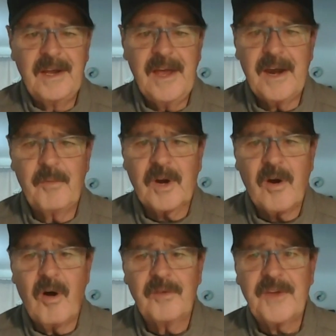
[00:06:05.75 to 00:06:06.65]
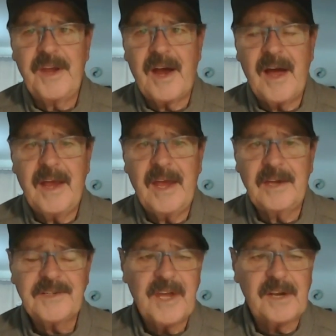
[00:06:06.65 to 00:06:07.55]
And I recalled that I
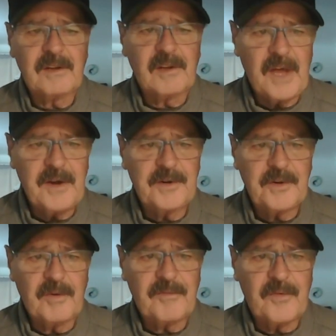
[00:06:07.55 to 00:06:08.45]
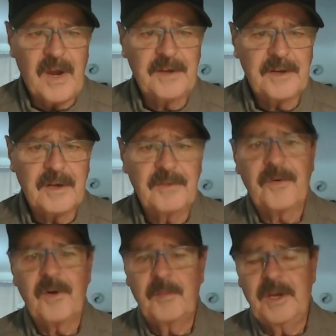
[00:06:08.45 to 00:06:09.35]
had sent a letter to a friend
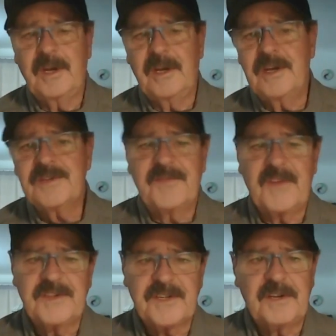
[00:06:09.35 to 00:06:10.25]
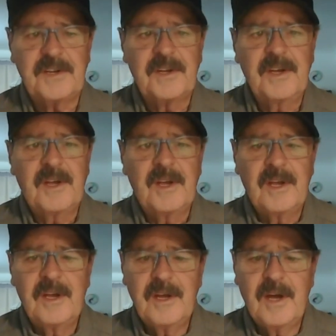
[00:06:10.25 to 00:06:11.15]
confirming his visit
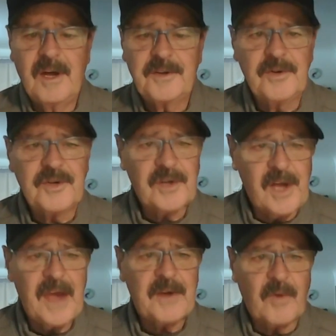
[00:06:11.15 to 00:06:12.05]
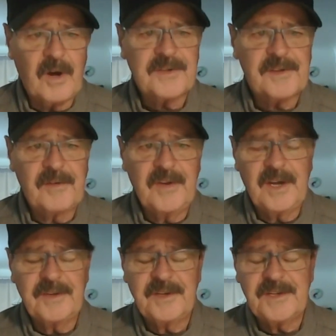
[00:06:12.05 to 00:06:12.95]
to Chelan, where I was living
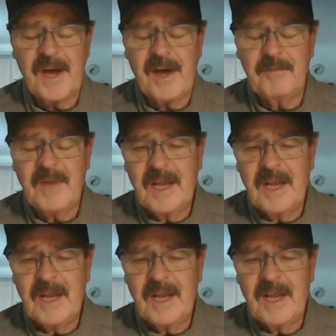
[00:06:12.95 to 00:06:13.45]
at the time.